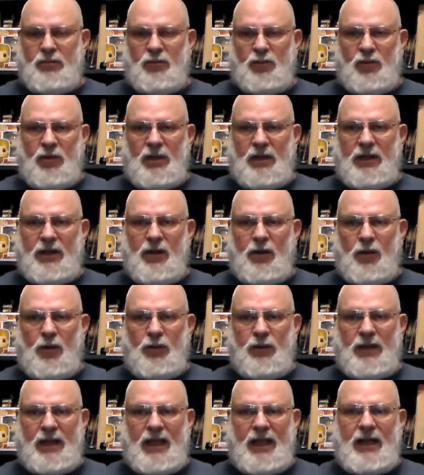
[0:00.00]
really
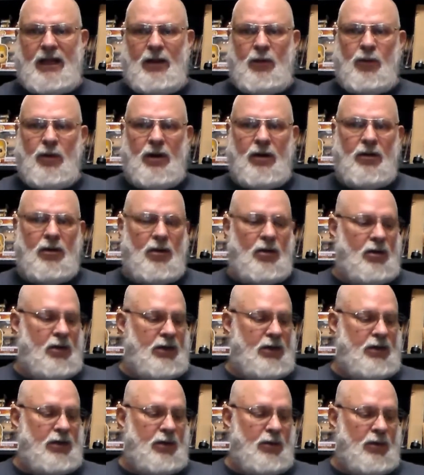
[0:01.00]
hold anywhere
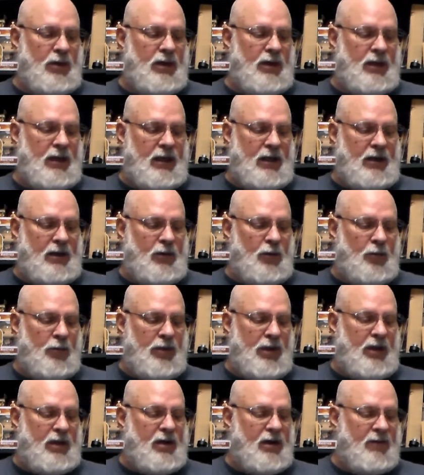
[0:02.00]
onto it and it'll
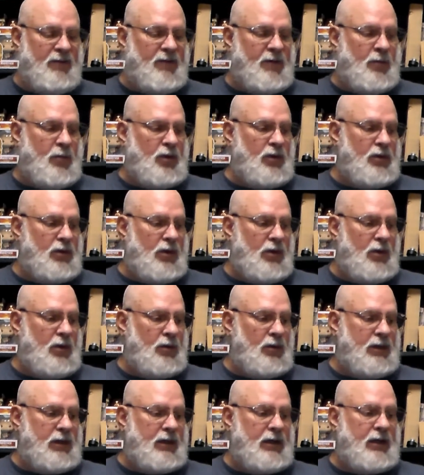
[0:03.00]
be comfortable to
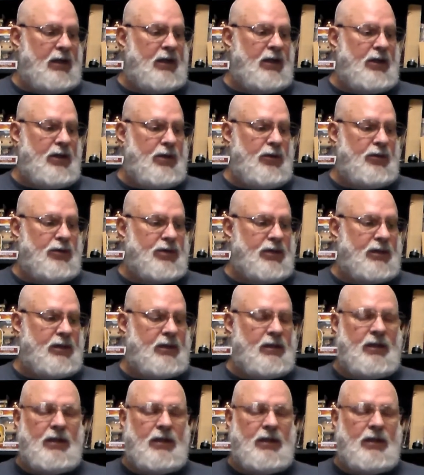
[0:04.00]
hold it and use it.